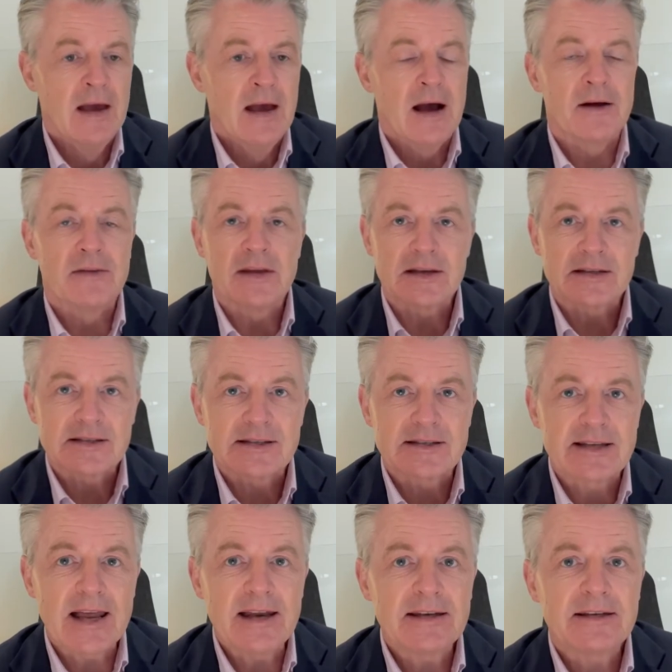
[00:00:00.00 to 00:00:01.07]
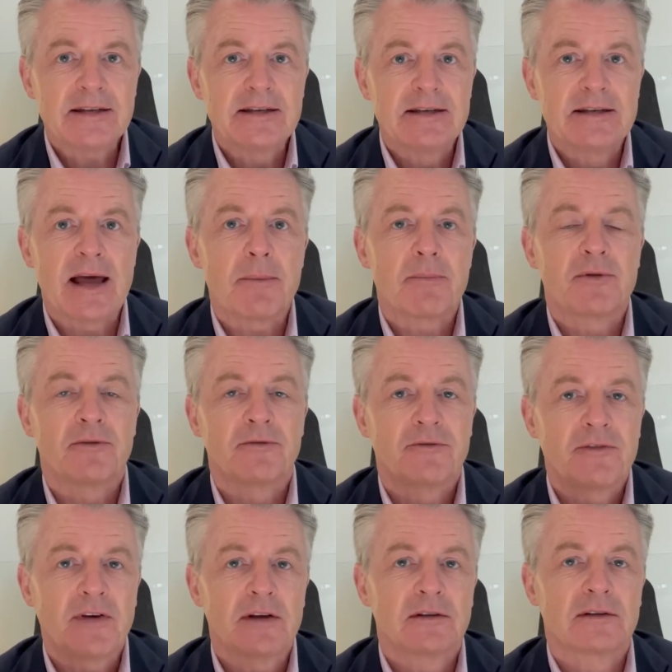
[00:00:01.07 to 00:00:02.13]
And the extended depth of
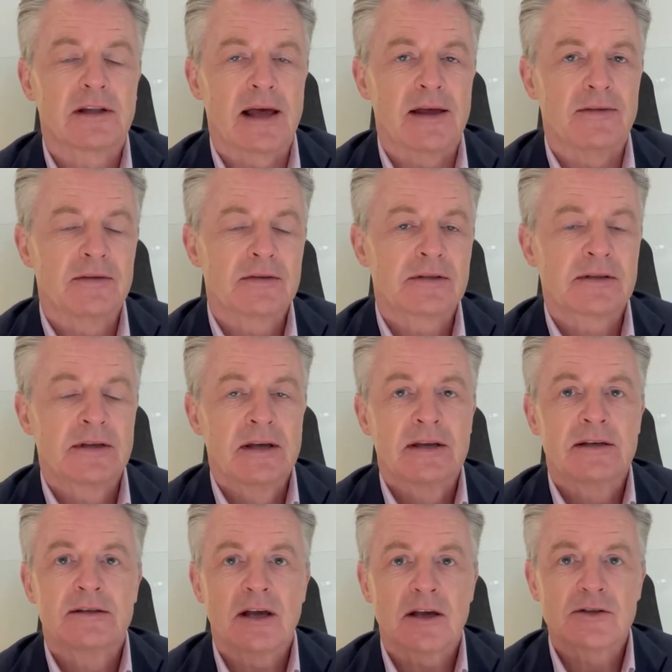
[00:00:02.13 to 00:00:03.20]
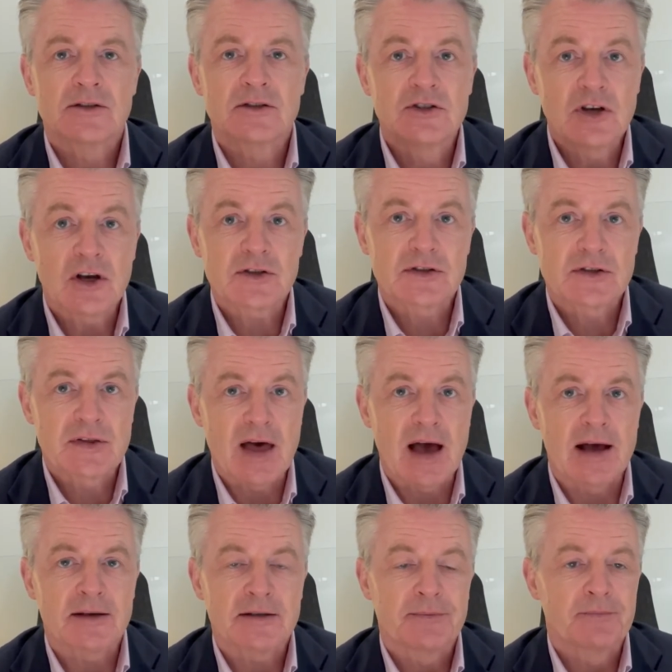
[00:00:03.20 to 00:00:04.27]
field lens does just
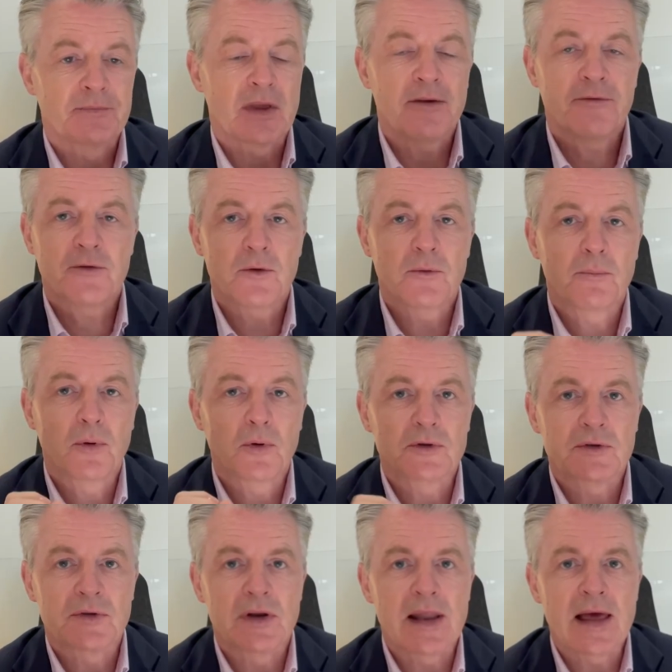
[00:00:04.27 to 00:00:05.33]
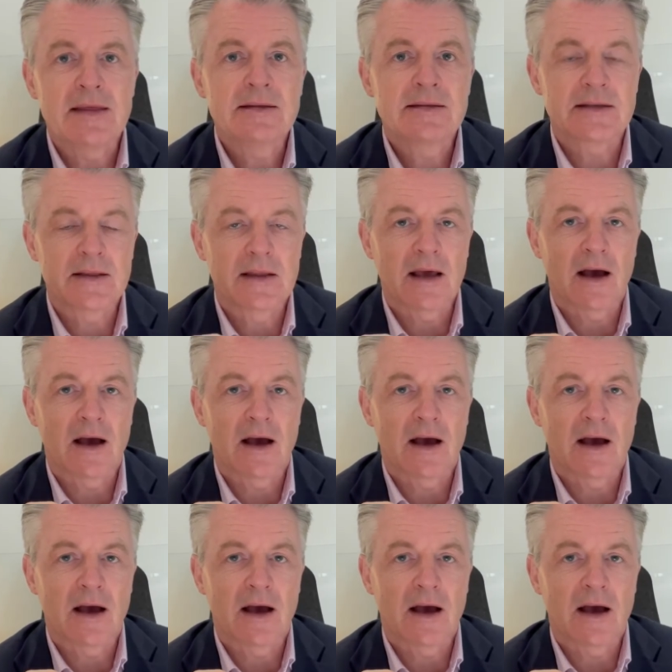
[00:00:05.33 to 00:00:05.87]
that. If you put the lens in the